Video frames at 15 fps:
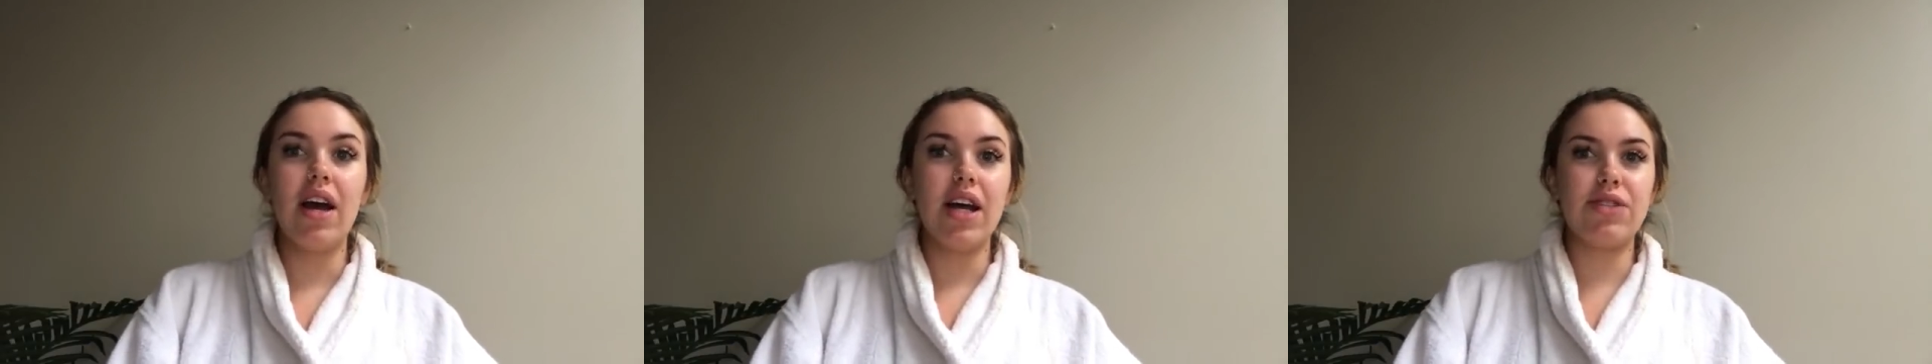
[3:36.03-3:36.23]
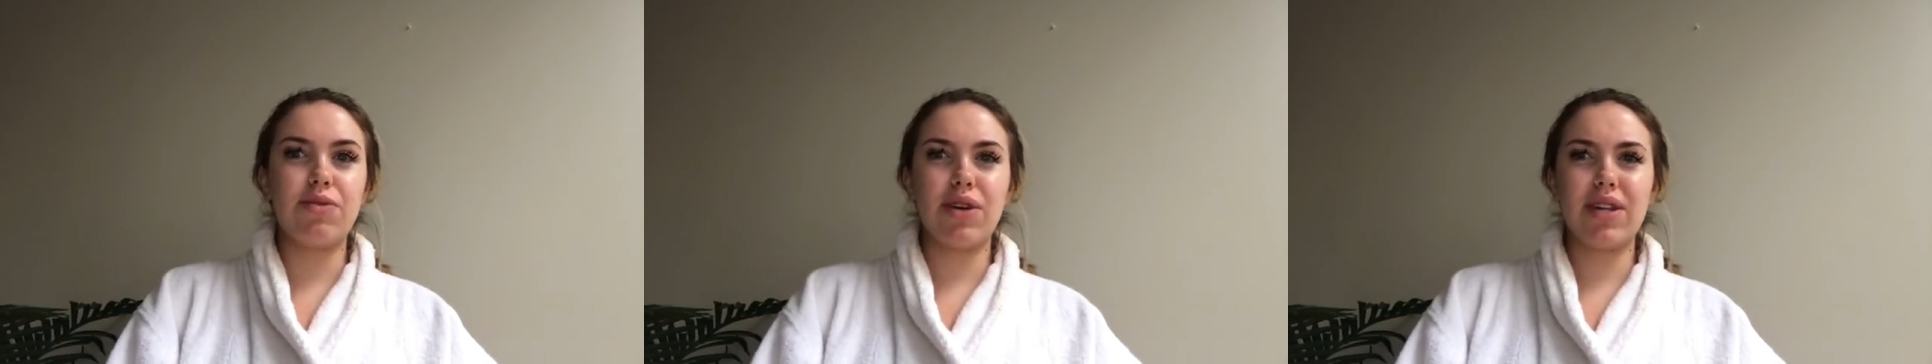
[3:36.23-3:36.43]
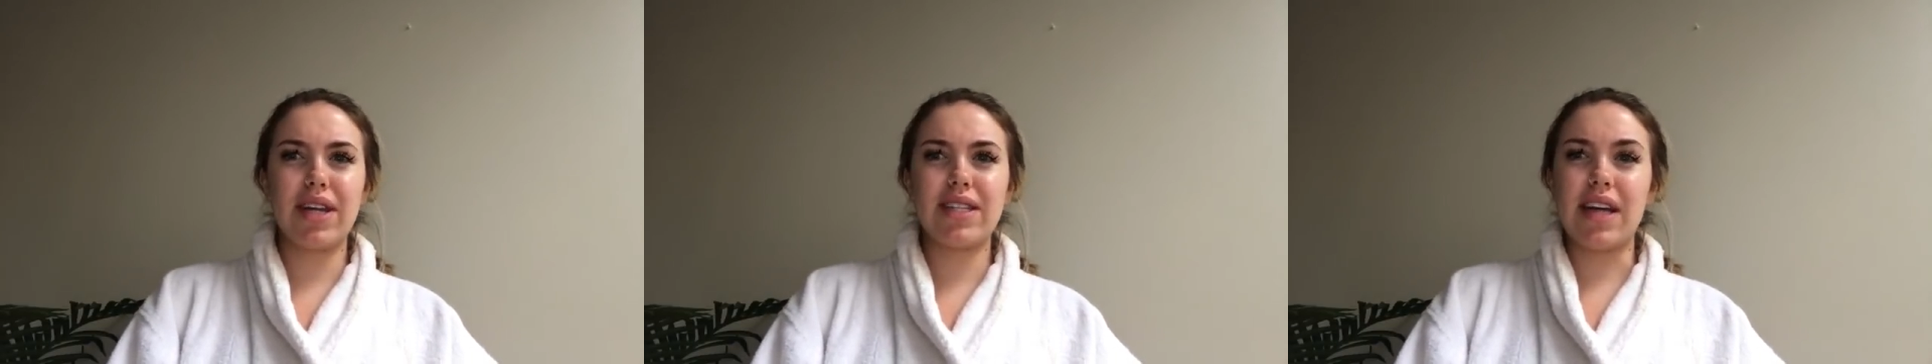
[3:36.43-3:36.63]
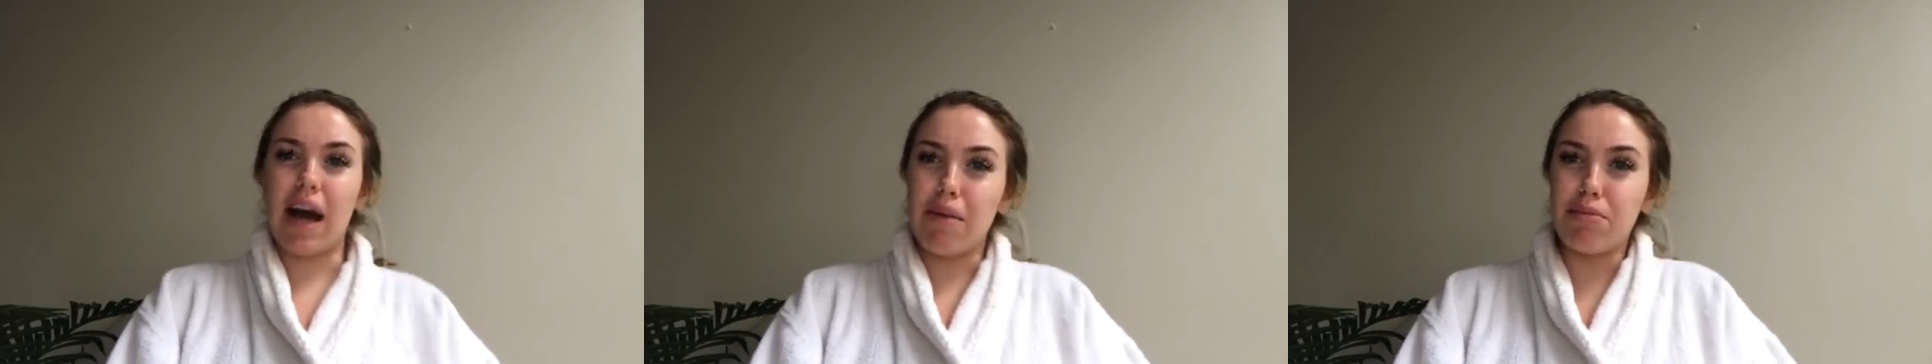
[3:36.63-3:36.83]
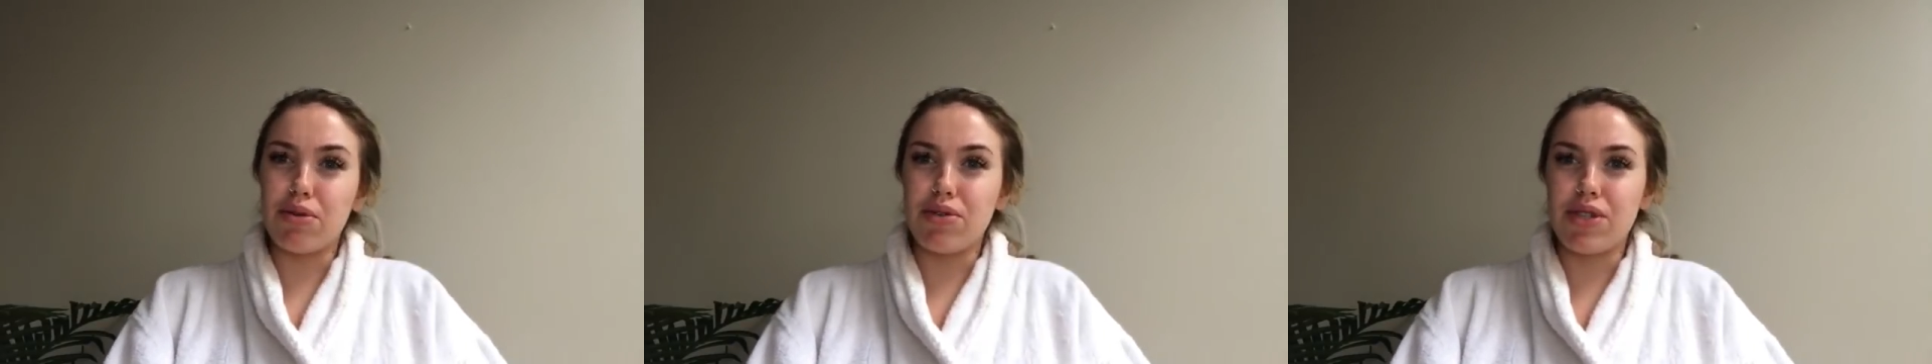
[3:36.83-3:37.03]
it's very like
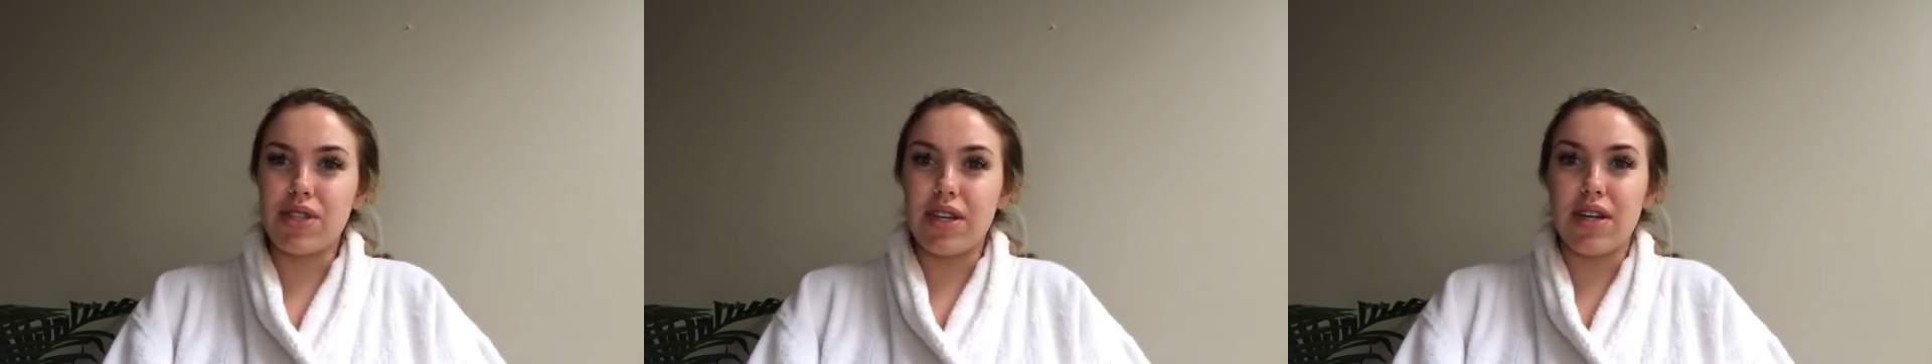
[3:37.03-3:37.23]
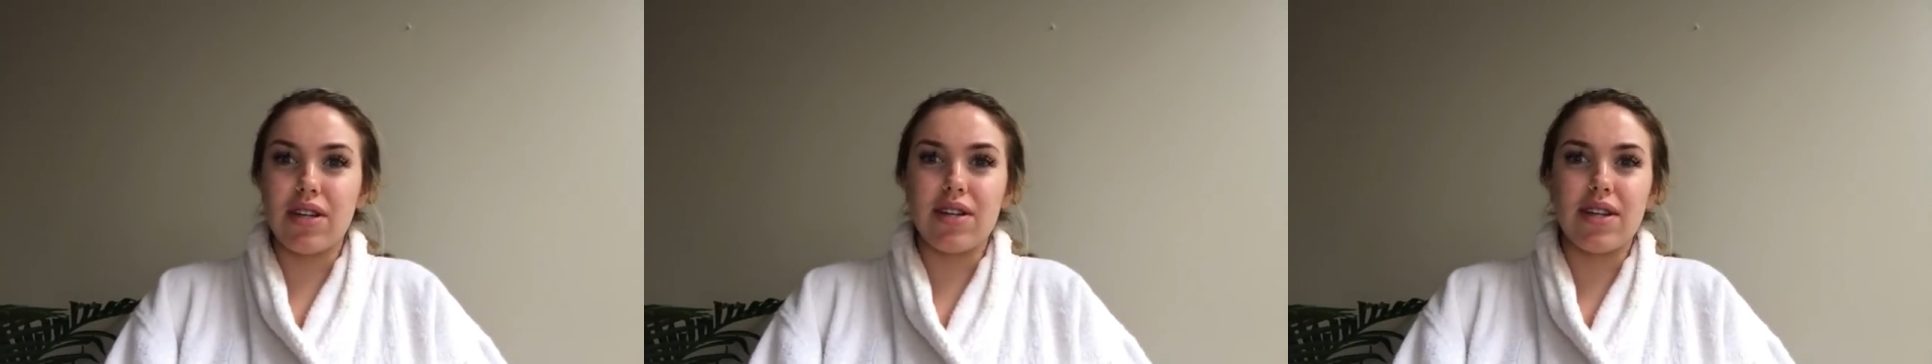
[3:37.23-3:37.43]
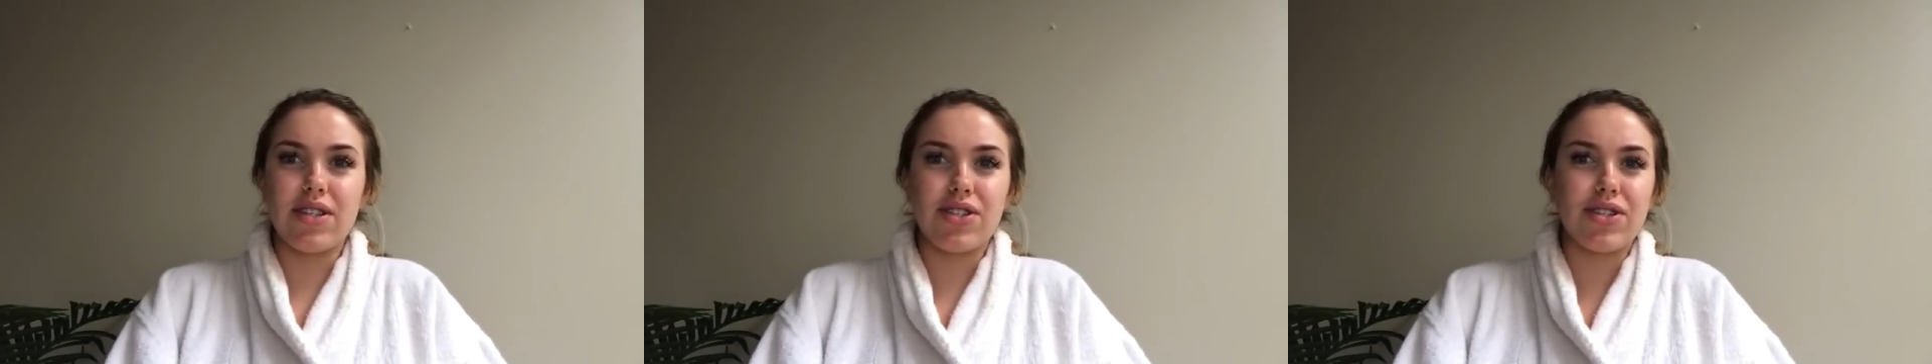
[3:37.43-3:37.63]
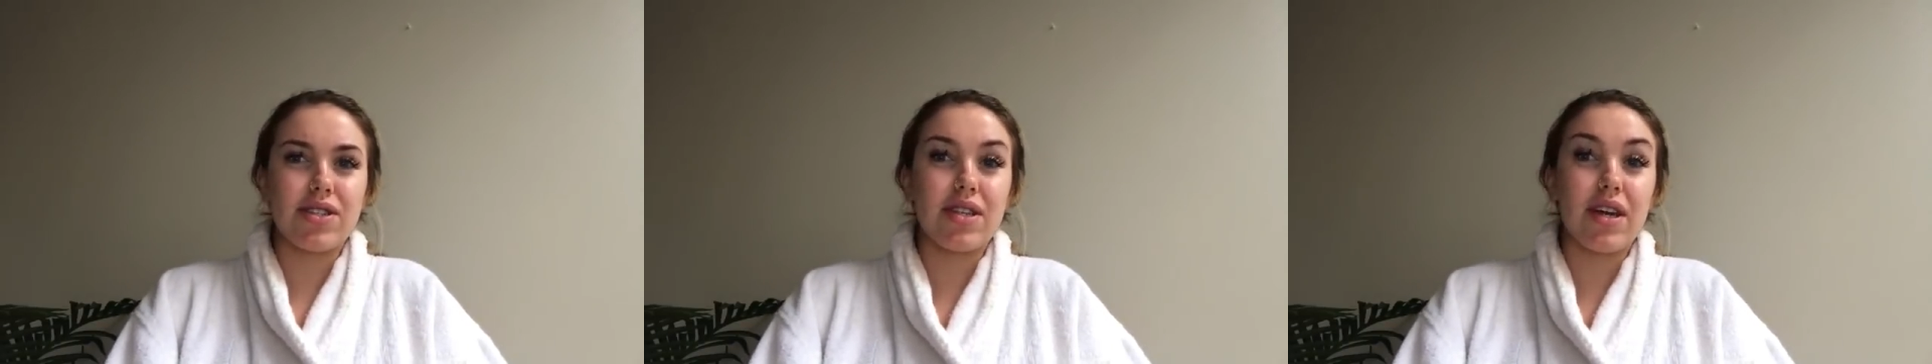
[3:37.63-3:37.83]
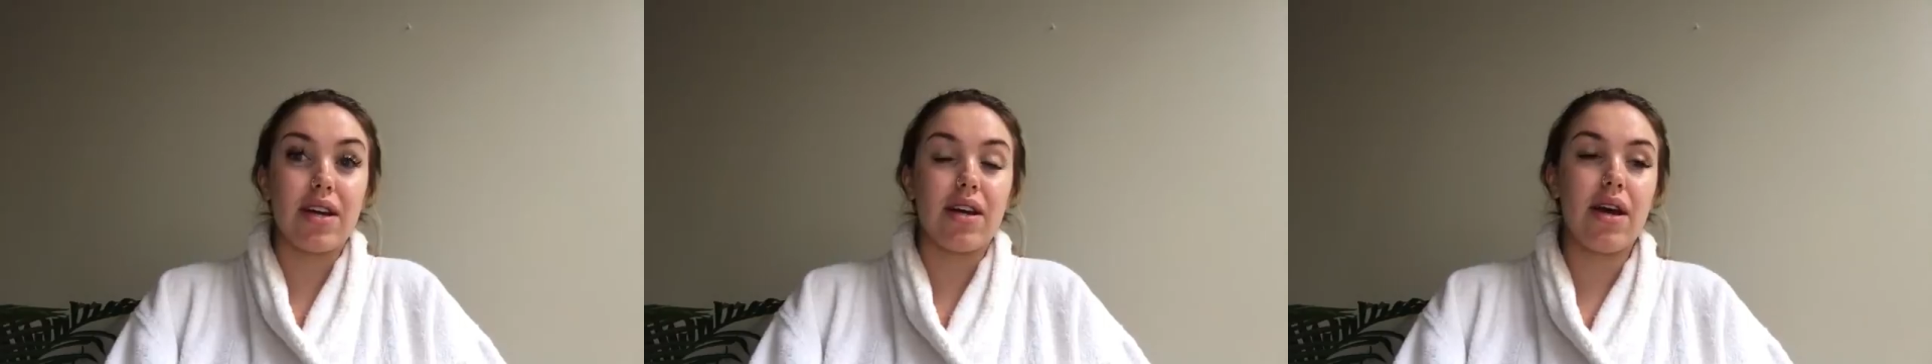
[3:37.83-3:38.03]
taboo still, and
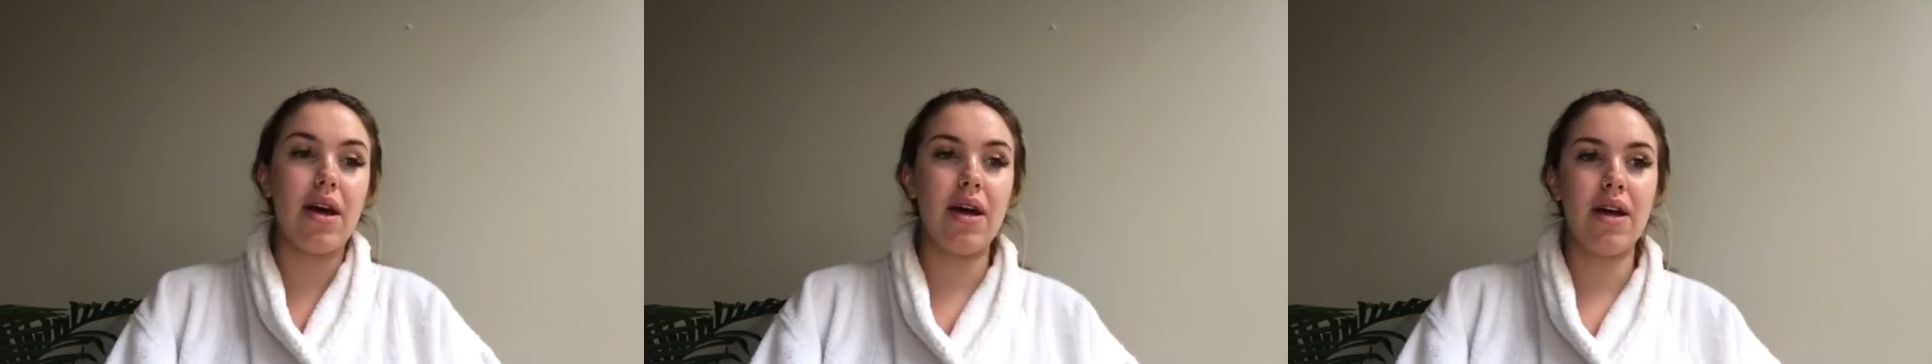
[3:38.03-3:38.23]
just like,